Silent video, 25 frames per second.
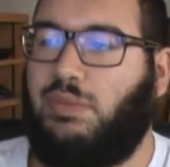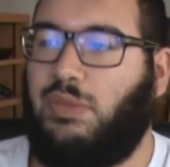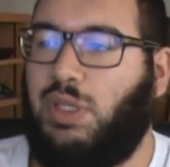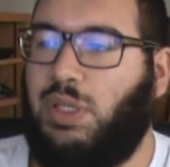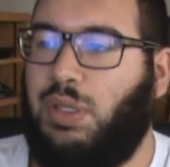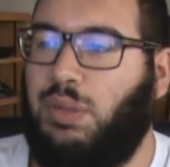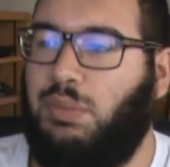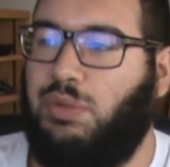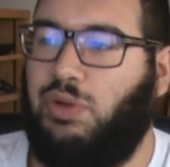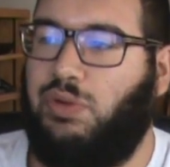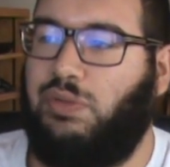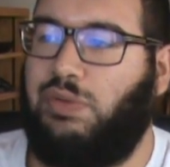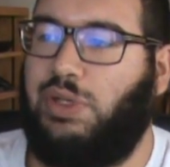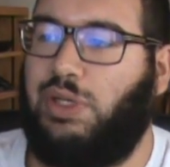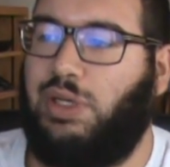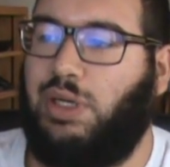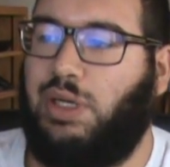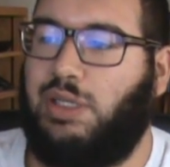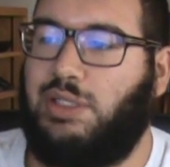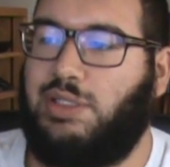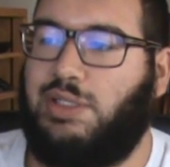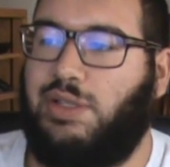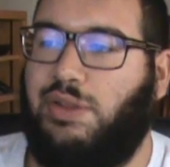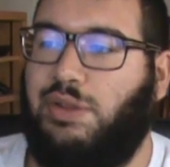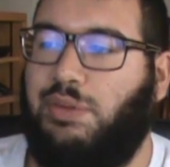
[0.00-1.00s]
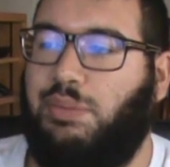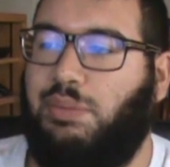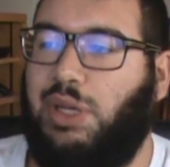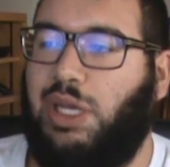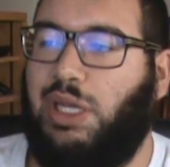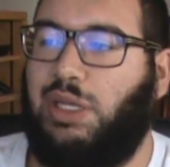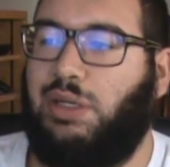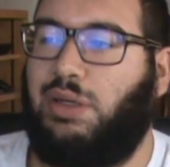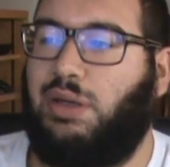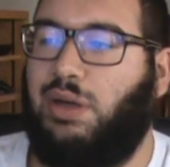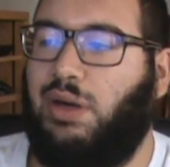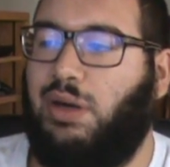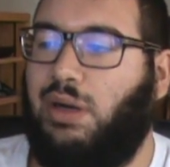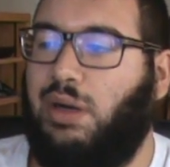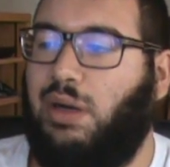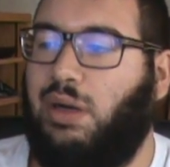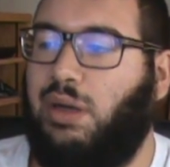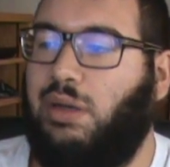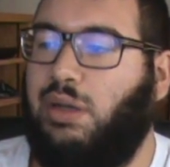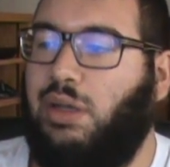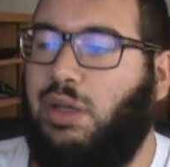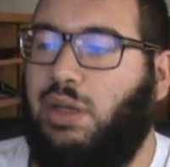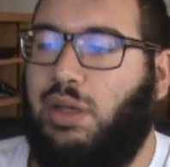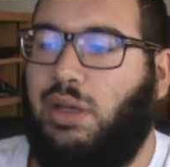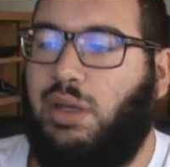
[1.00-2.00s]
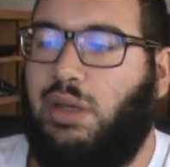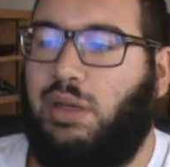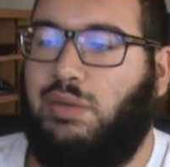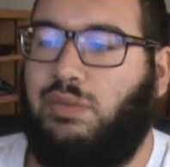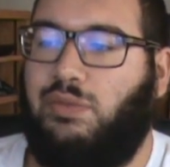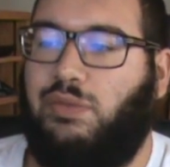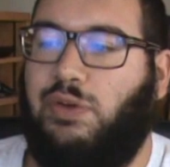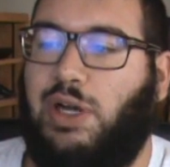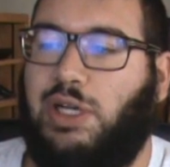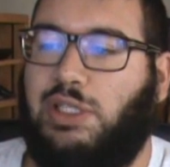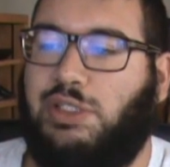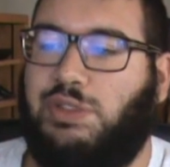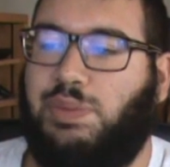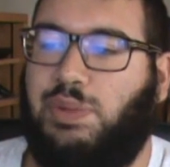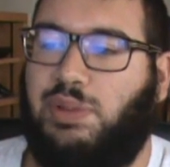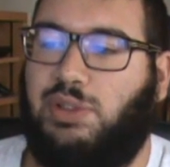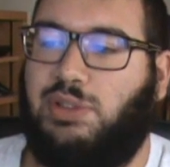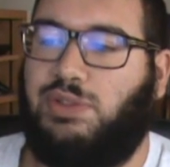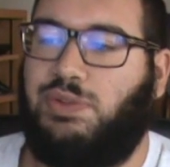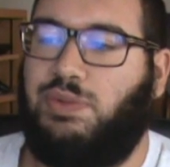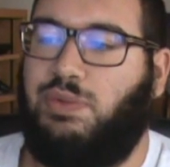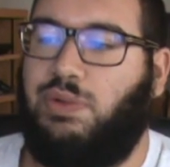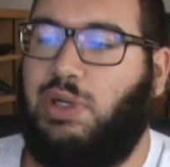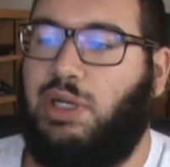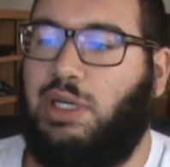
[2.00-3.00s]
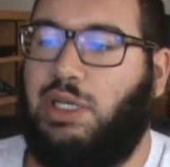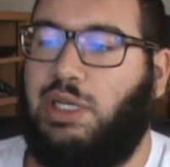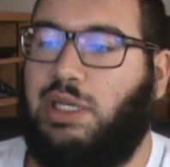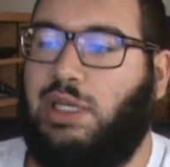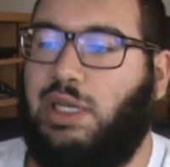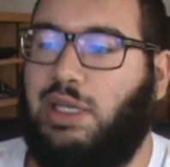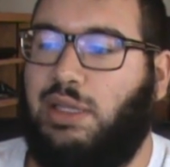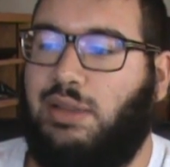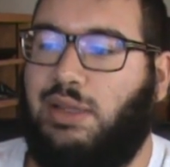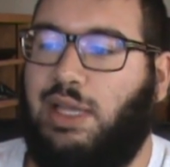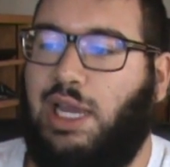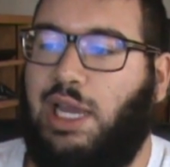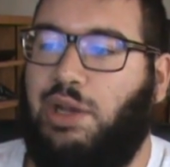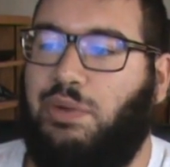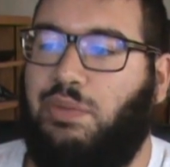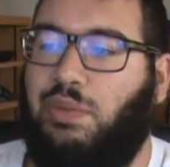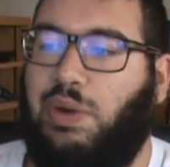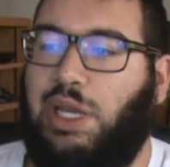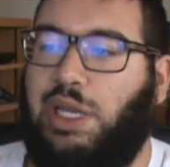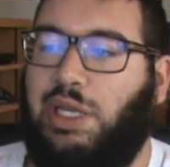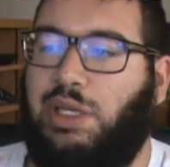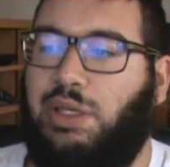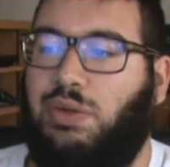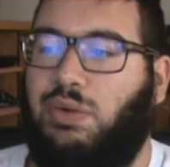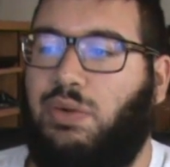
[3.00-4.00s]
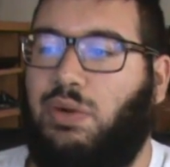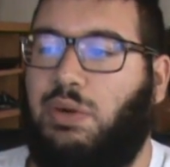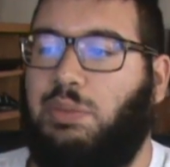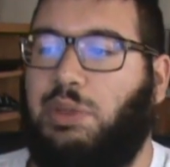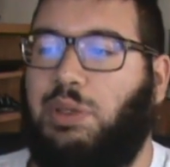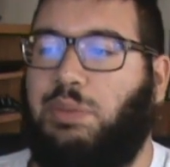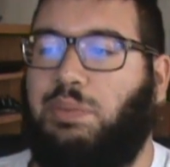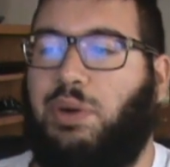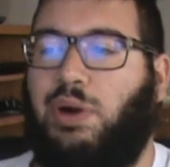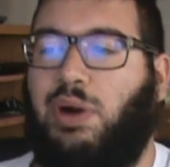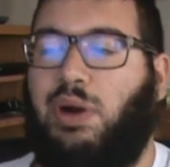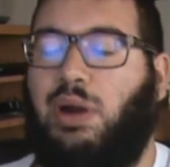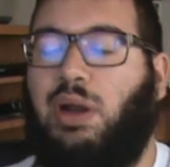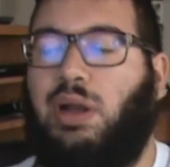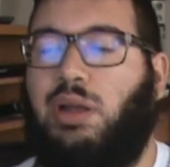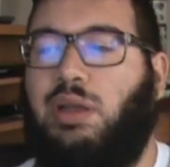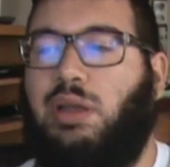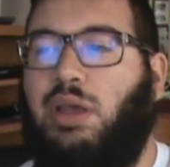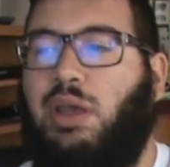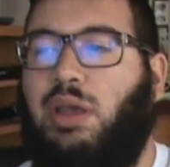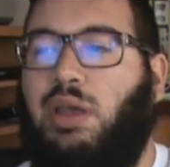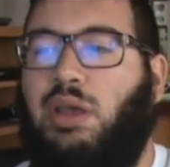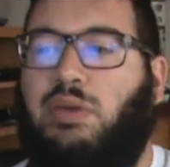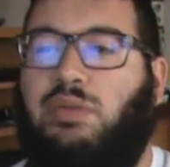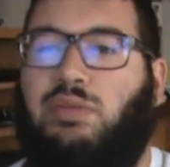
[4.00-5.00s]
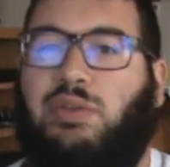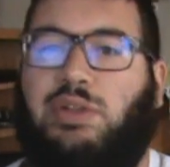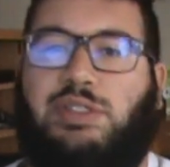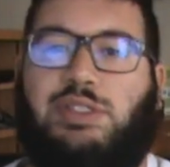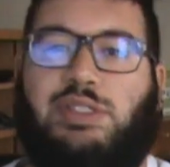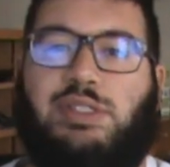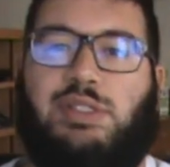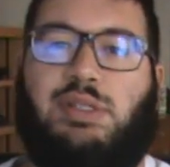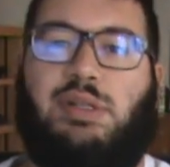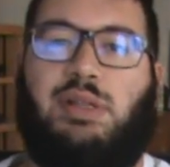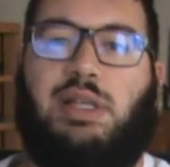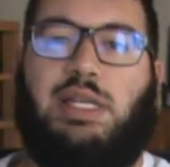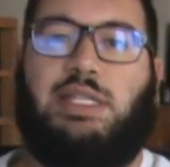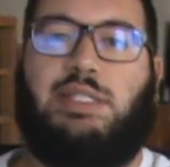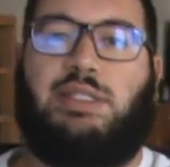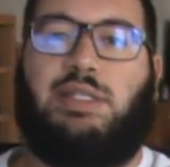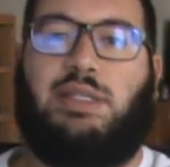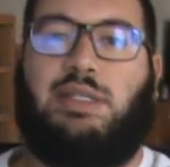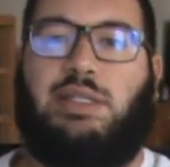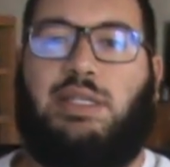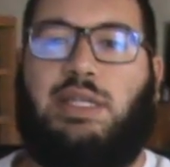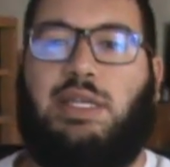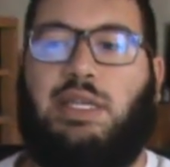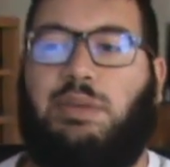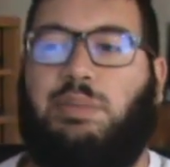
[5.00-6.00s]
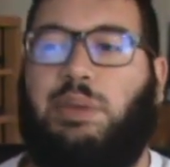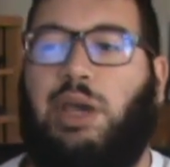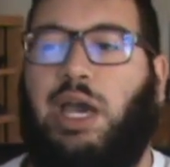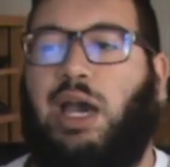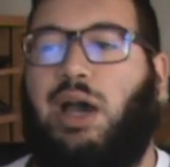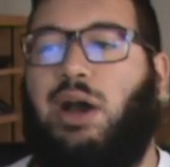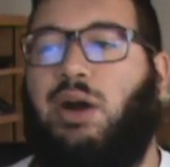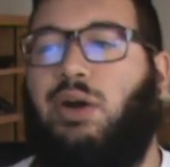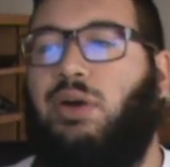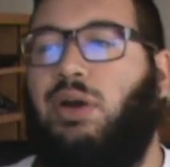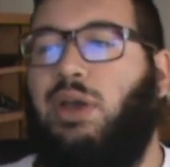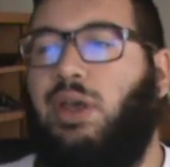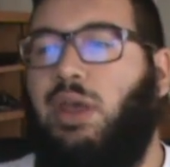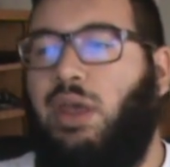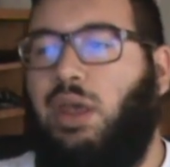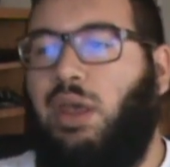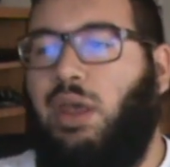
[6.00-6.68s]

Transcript: Moving on to the main card, Fox Sports 1, at lightweight, Norman Parke versus Gleison Tibau.